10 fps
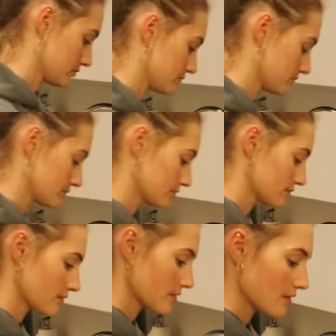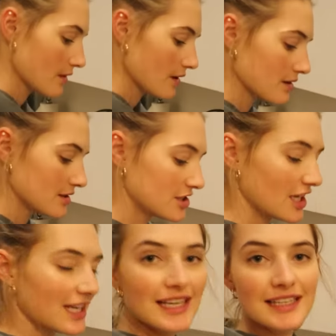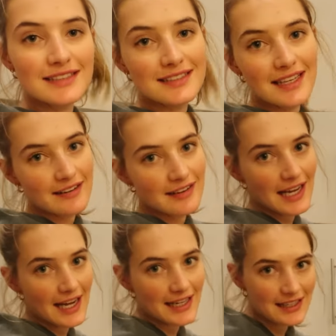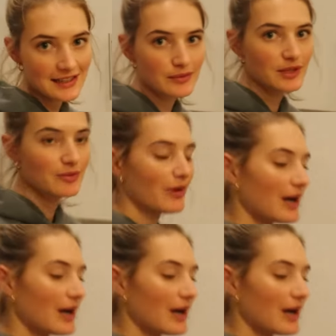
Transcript: what are you gonna make? Chicken teriyaki with